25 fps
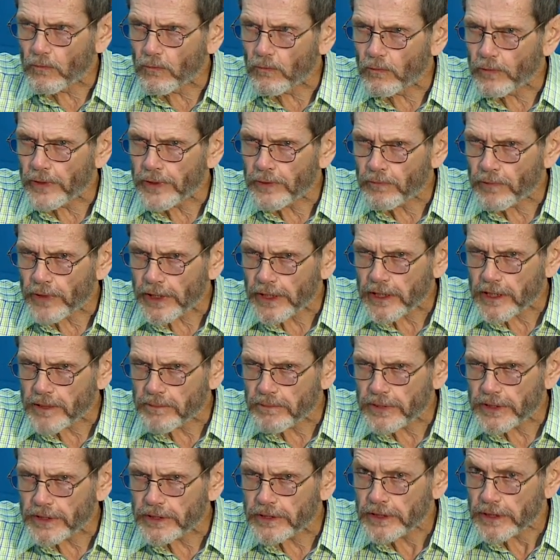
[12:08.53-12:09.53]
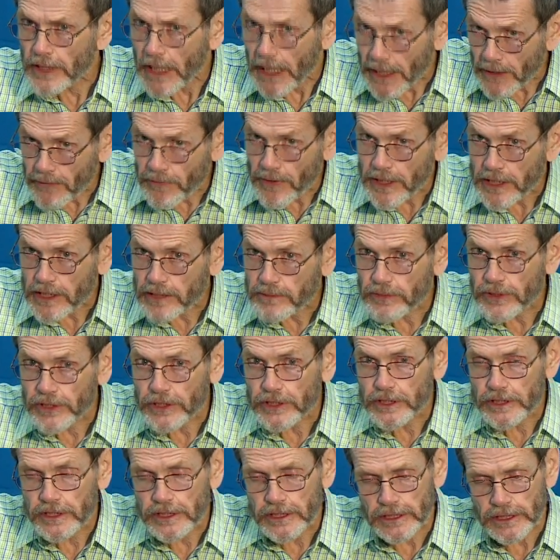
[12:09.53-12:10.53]
recommended,
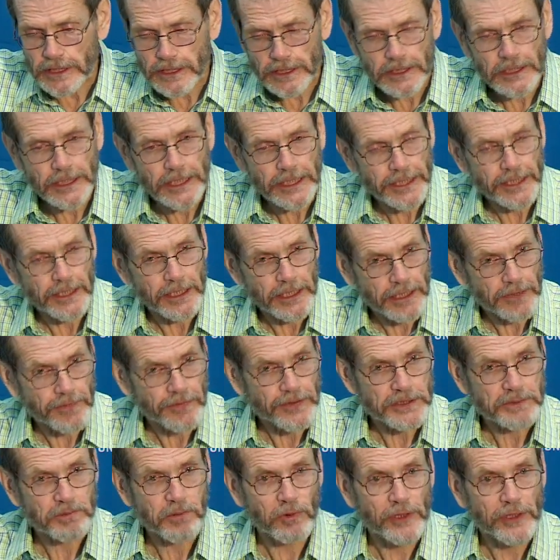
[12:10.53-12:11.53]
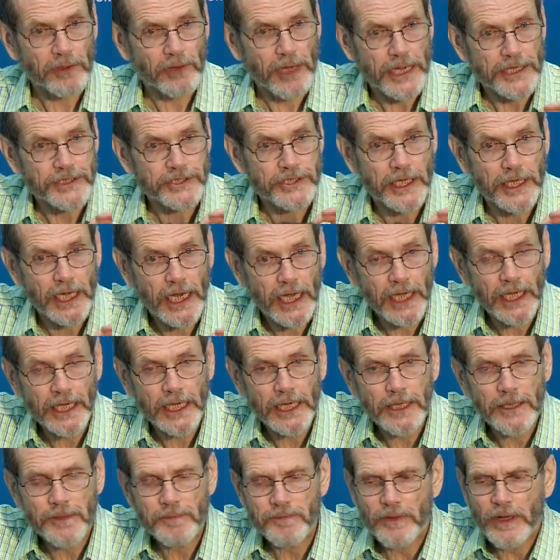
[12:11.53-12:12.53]
and at this point I say
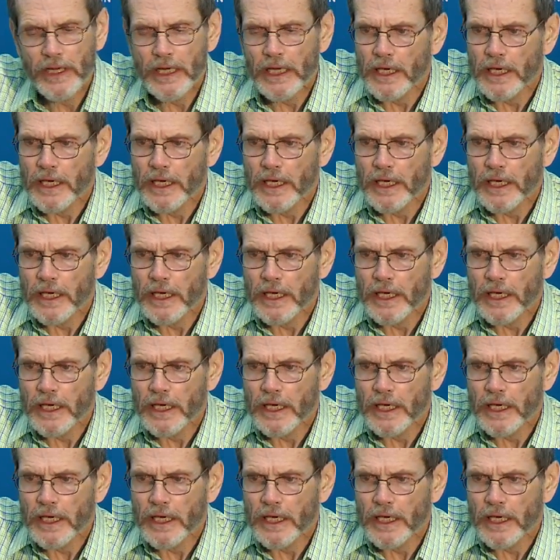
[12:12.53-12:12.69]
I,